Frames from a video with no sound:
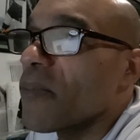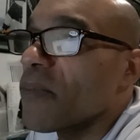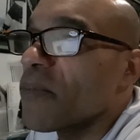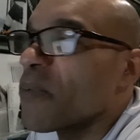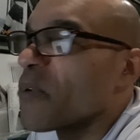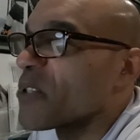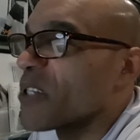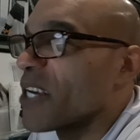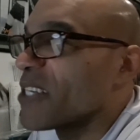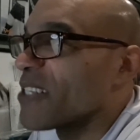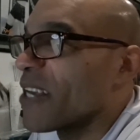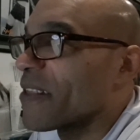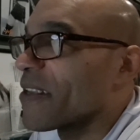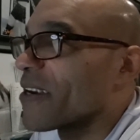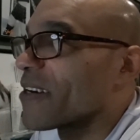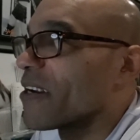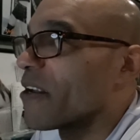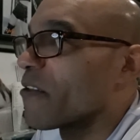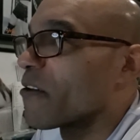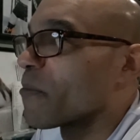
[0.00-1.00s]
Rose's not that
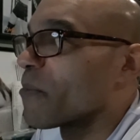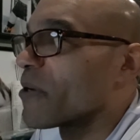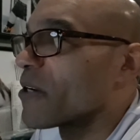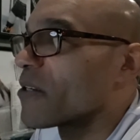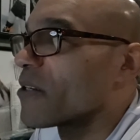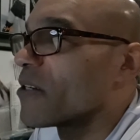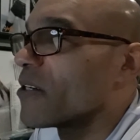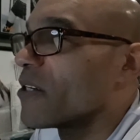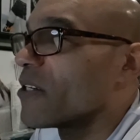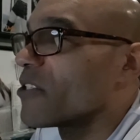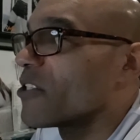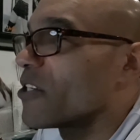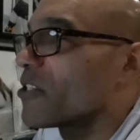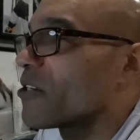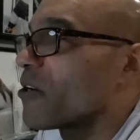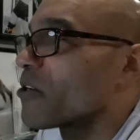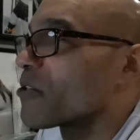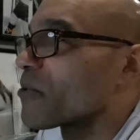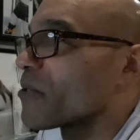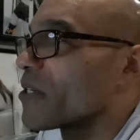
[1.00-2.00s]
good either, but
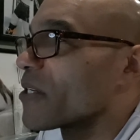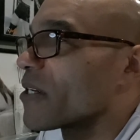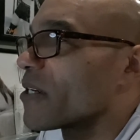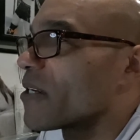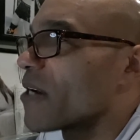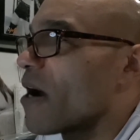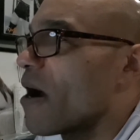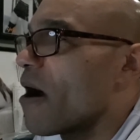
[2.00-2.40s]
Jisoo is really good.